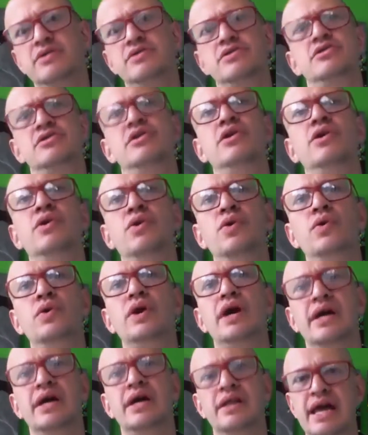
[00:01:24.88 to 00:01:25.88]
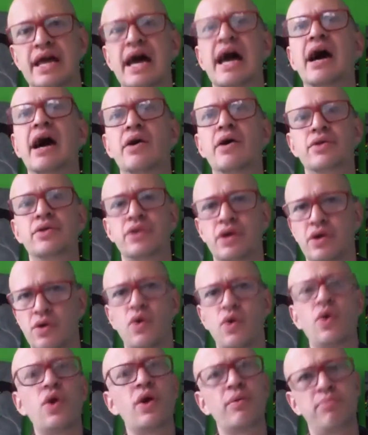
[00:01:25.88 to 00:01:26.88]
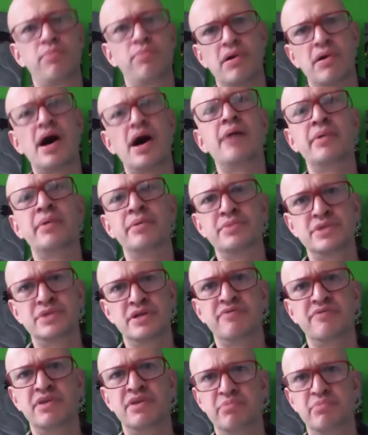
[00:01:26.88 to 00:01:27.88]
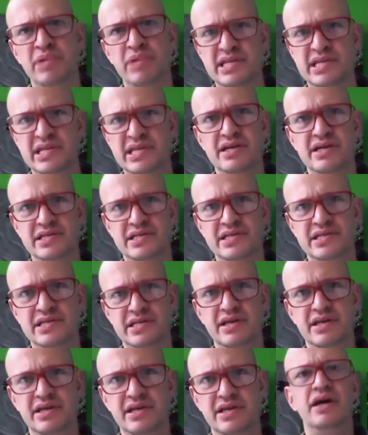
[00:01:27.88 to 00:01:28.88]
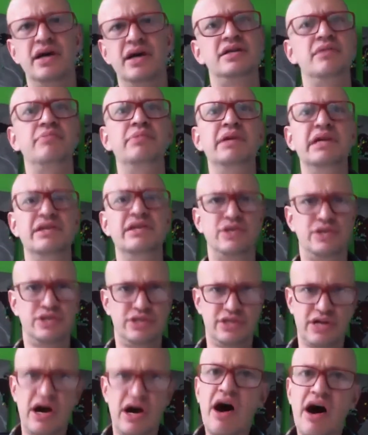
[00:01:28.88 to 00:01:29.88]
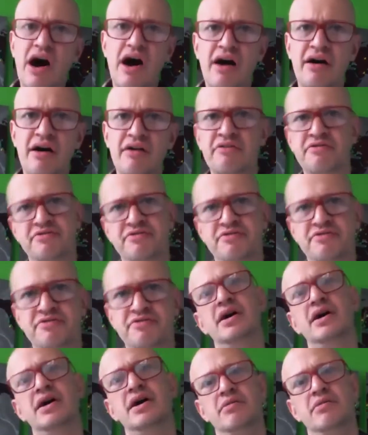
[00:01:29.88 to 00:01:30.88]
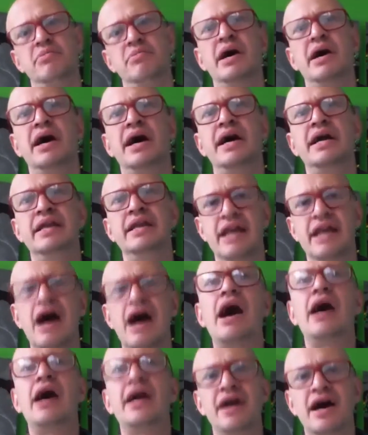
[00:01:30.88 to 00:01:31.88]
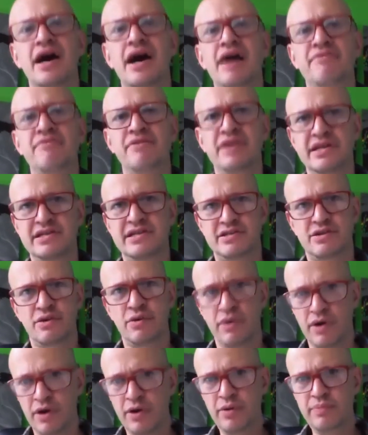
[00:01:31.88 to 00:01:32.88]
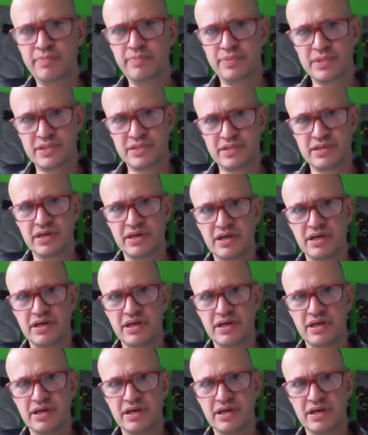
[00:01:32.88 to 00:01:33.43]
to allow the core problems of the business to be solved by non-obvious groups,